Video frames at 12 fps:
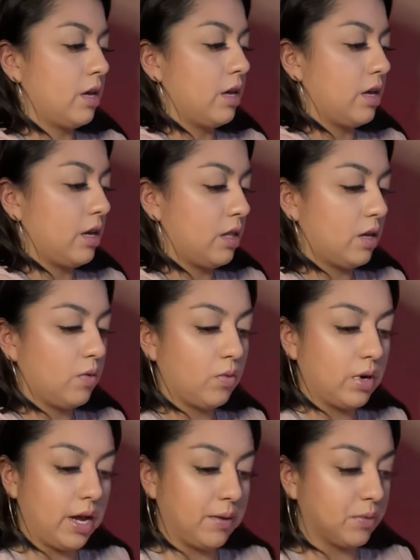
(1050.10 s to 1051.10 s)
And then
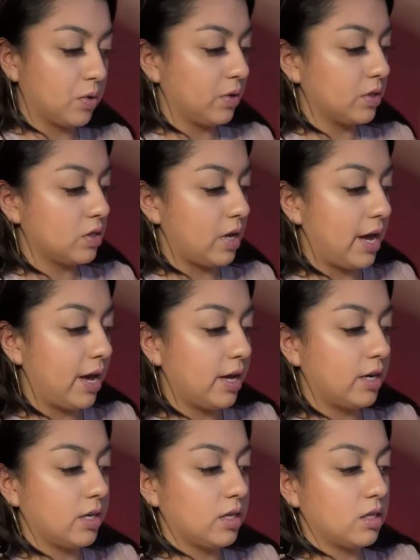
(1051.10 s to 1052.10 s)
what I'm going to
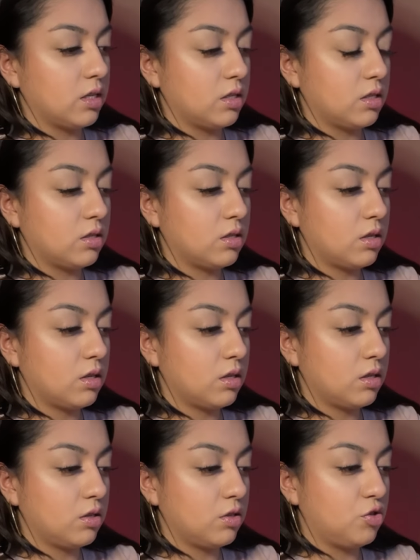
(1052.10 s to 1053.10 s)
add is
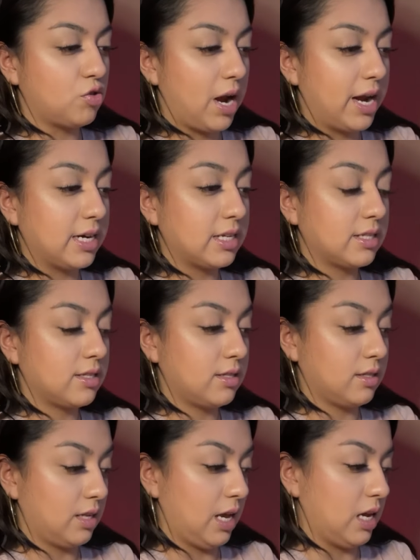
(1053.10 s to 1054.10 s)
dried
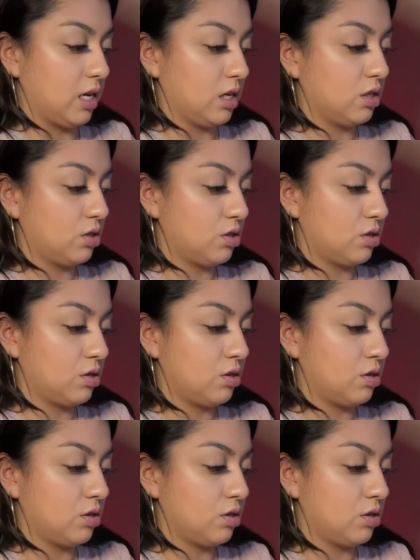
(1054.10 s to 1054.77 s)
sage.